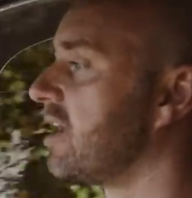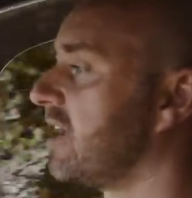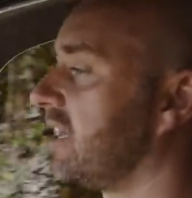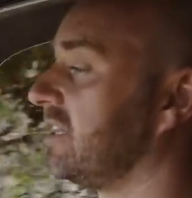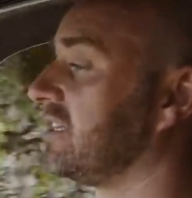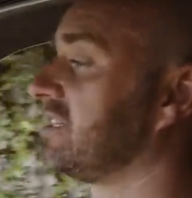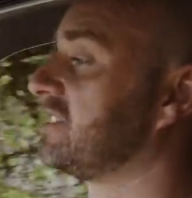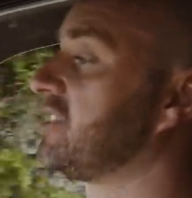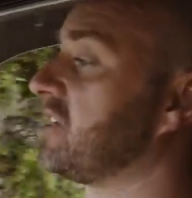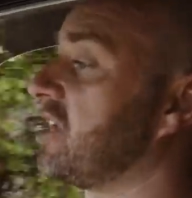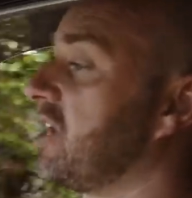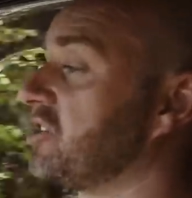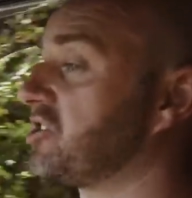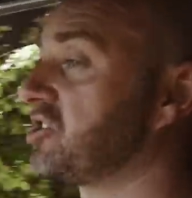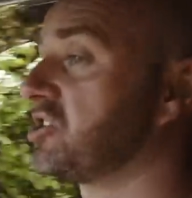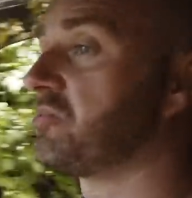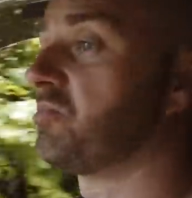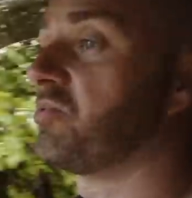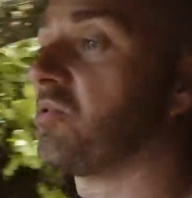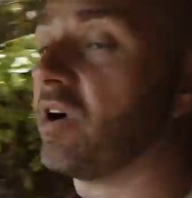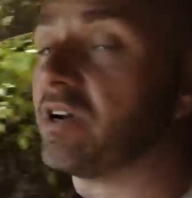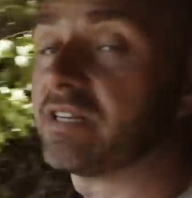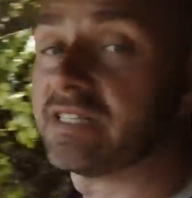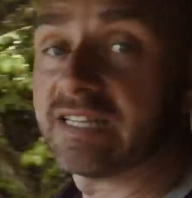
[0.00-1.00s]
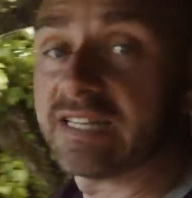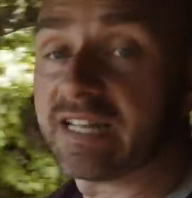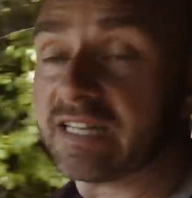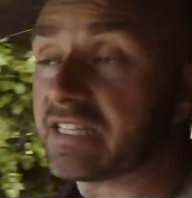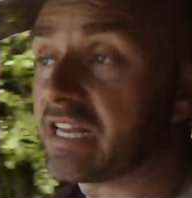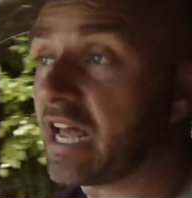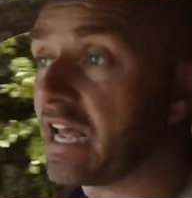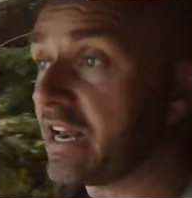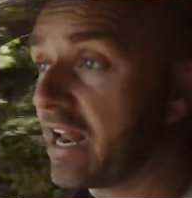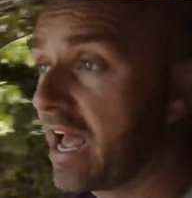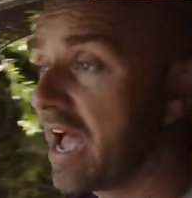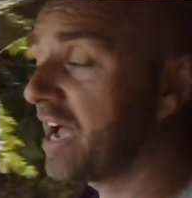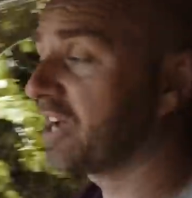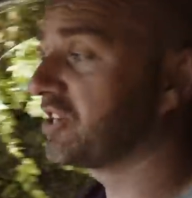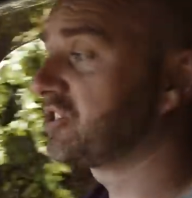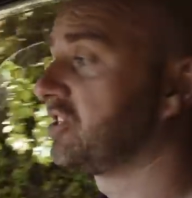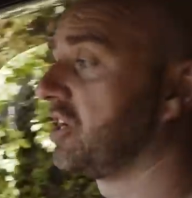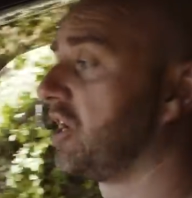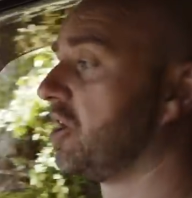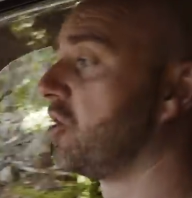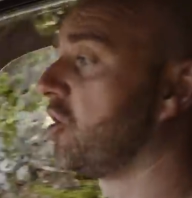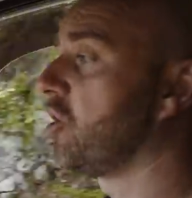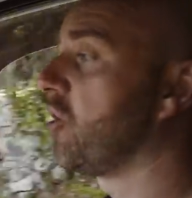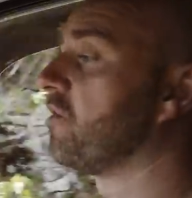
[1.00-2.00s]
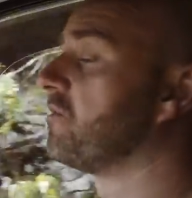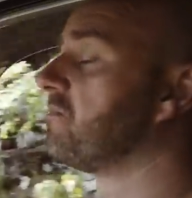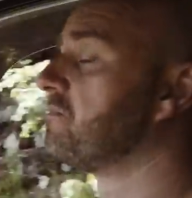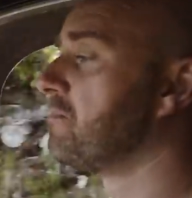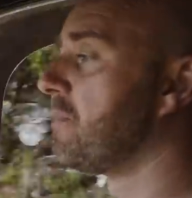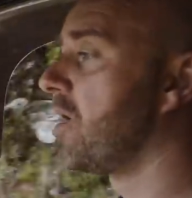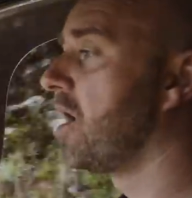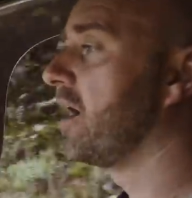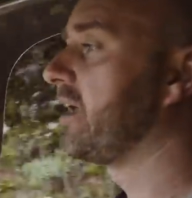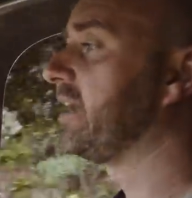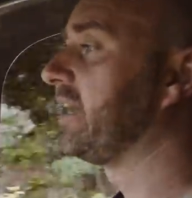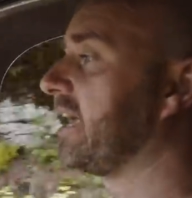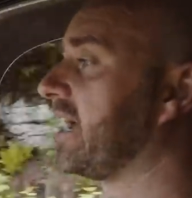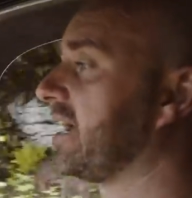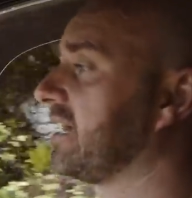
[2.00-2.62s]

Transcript: It's surprisingly, there's actually a lot of mining